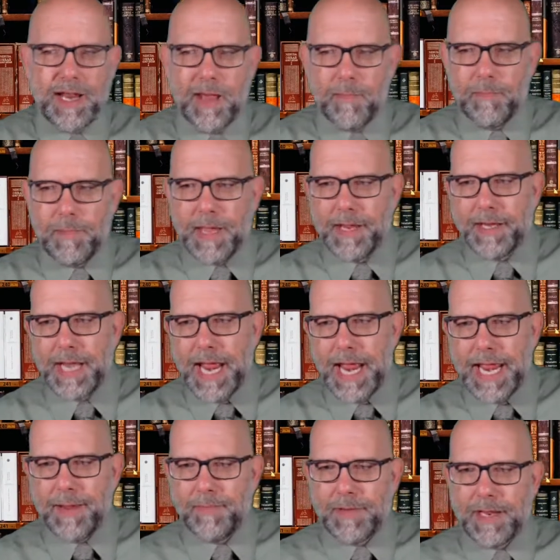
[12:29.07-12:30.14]
him being
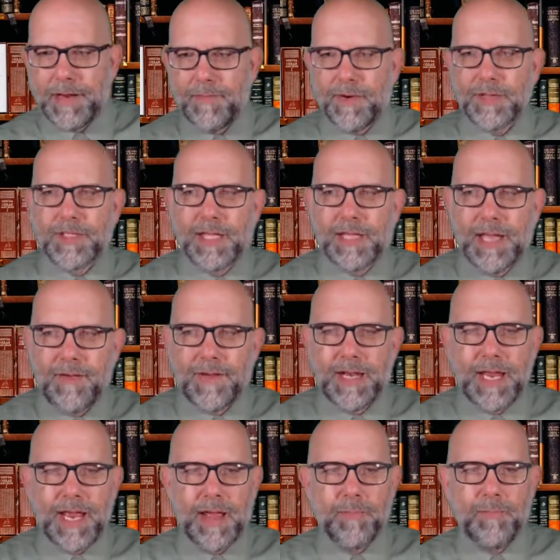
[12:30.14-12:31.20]
named, and verse 11,
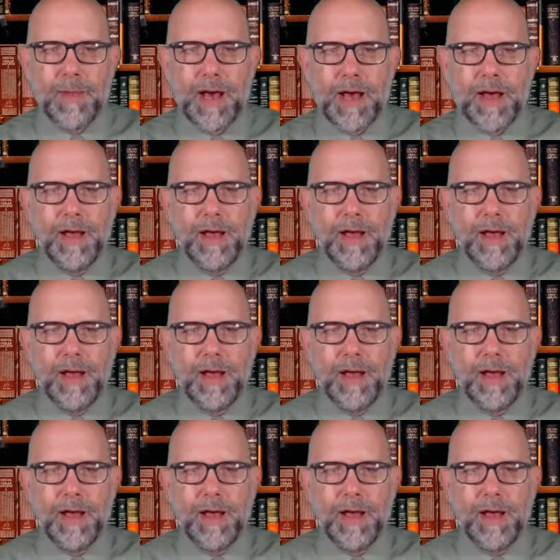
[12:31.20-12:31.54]
him